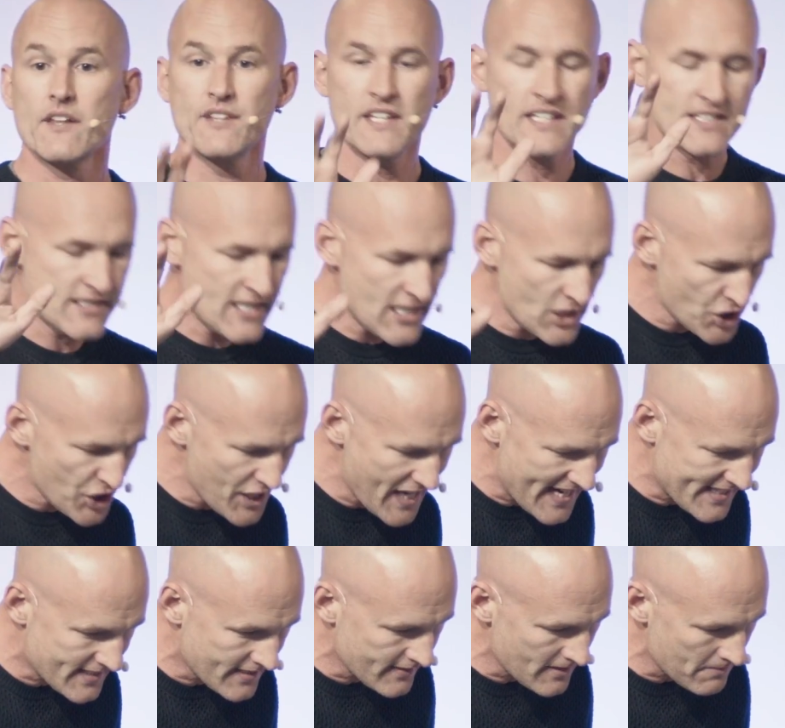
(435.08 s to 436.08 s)
the
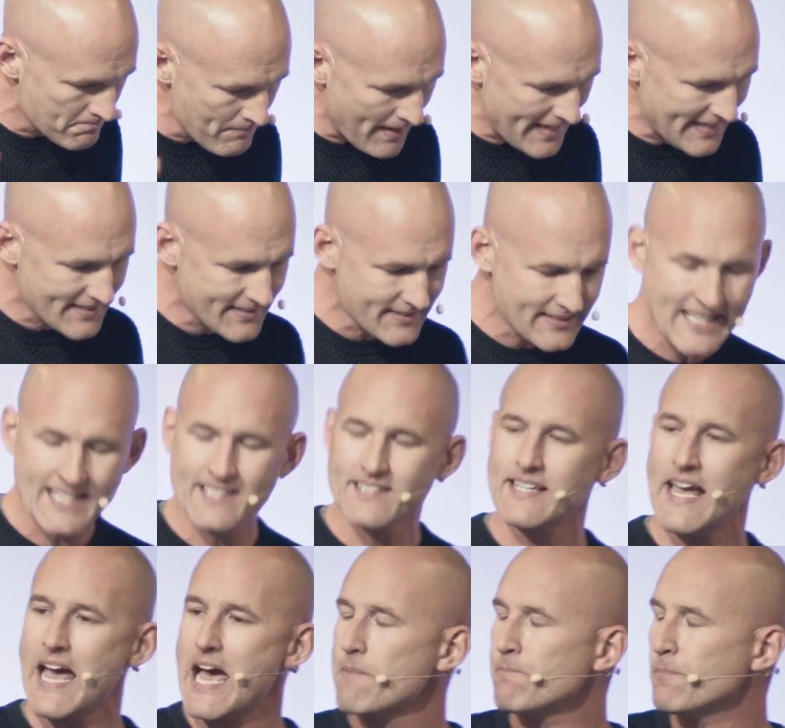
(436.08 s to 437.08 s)
initiator that makes things
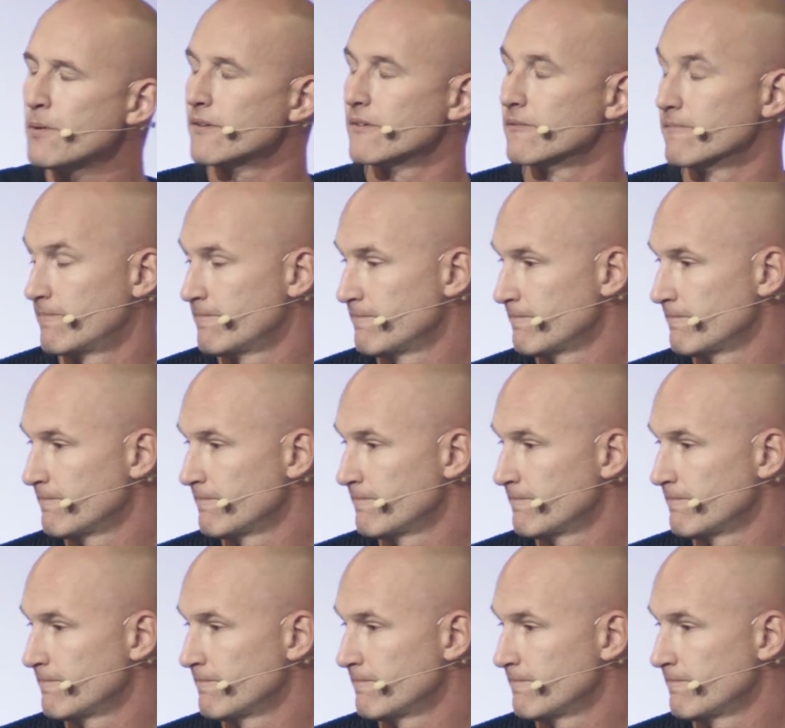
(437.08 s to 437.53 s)
happen.